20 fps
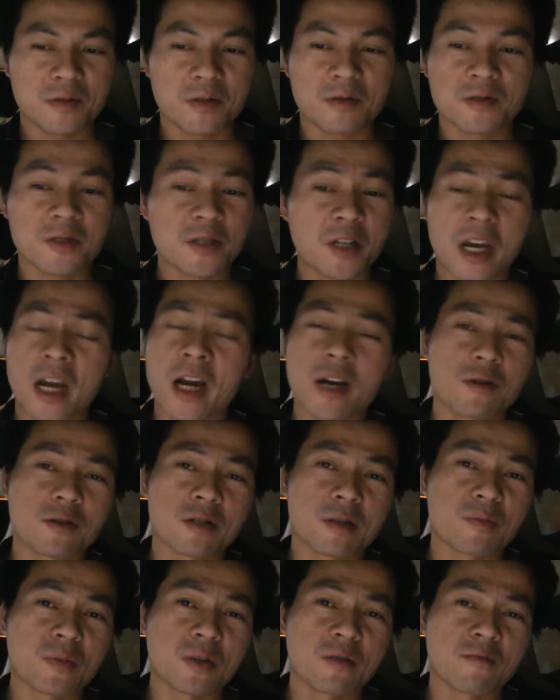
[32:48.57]
scared or
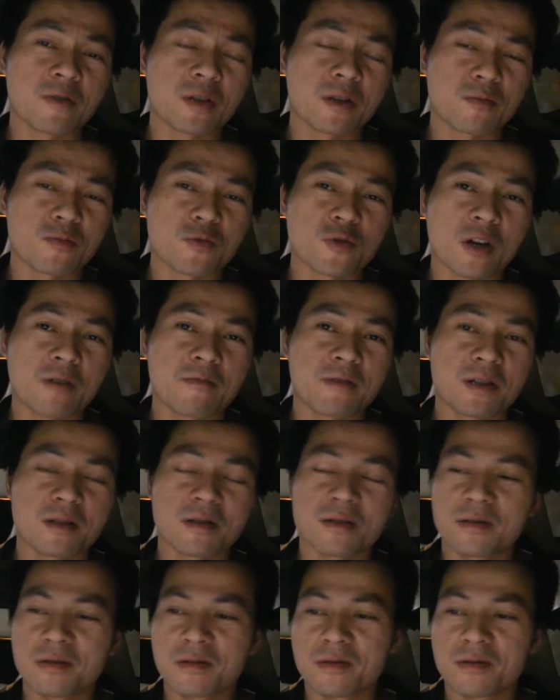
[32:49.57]
something when I'm driving.